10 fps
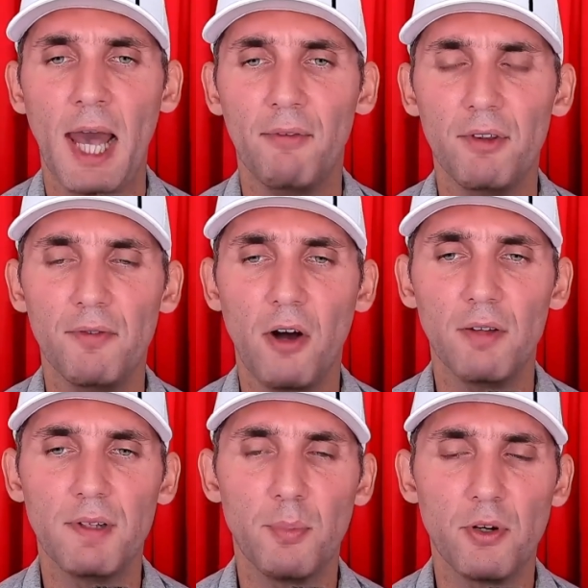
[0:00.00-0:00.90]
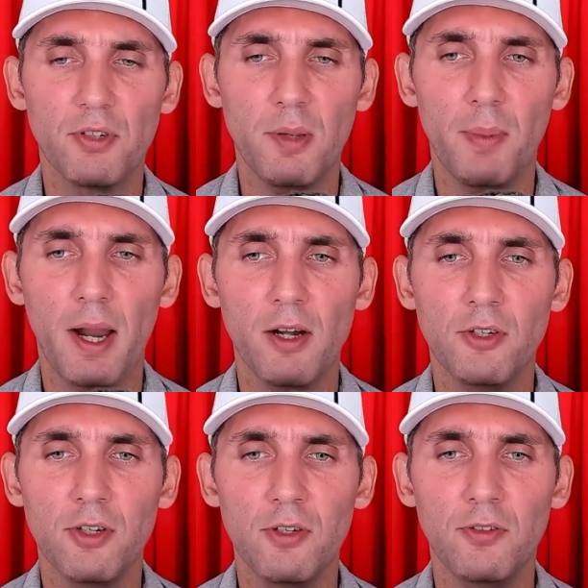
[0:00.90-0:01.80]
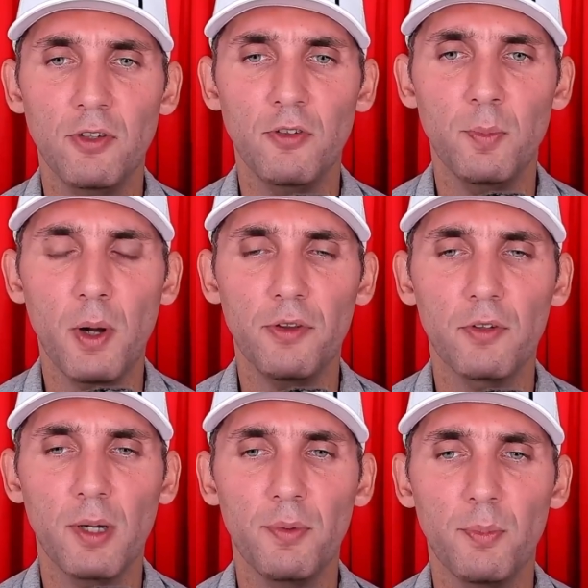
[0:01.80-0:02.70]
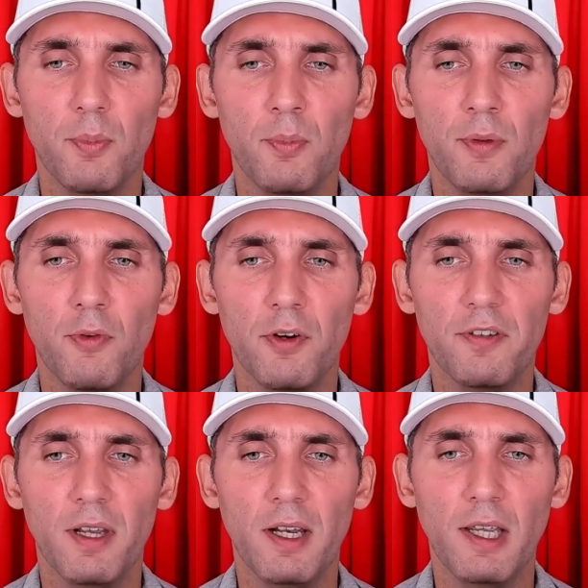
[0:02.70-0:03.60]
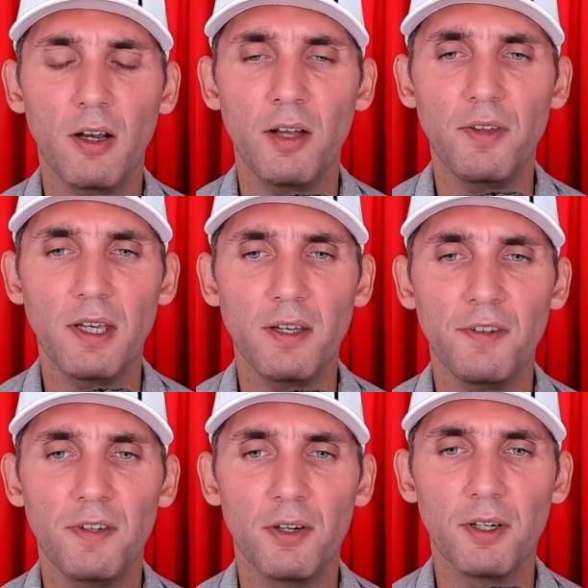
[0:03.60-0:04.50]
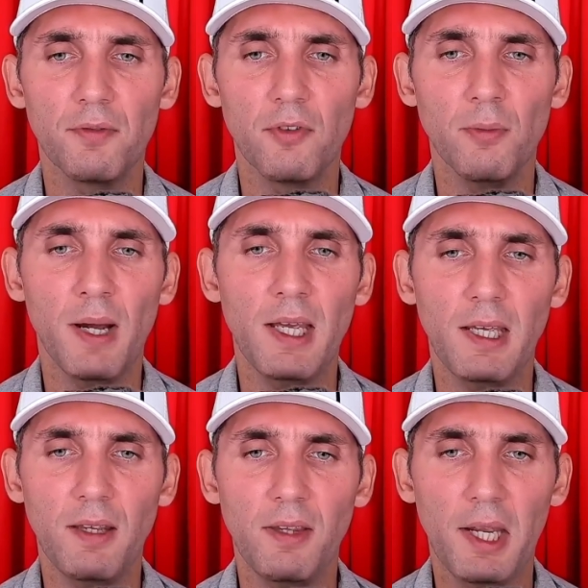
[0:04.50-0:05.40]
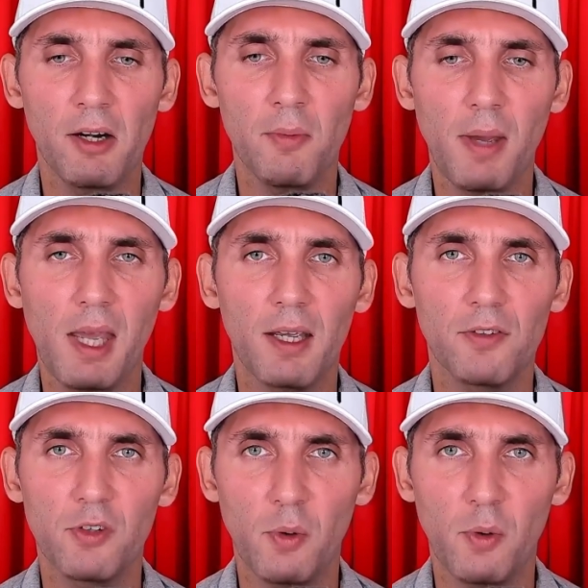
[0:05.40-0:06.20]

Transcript: After the fall of the Persian Empire, Jews used both scripts before settling on the Assyrian form, i.e. the Aramaic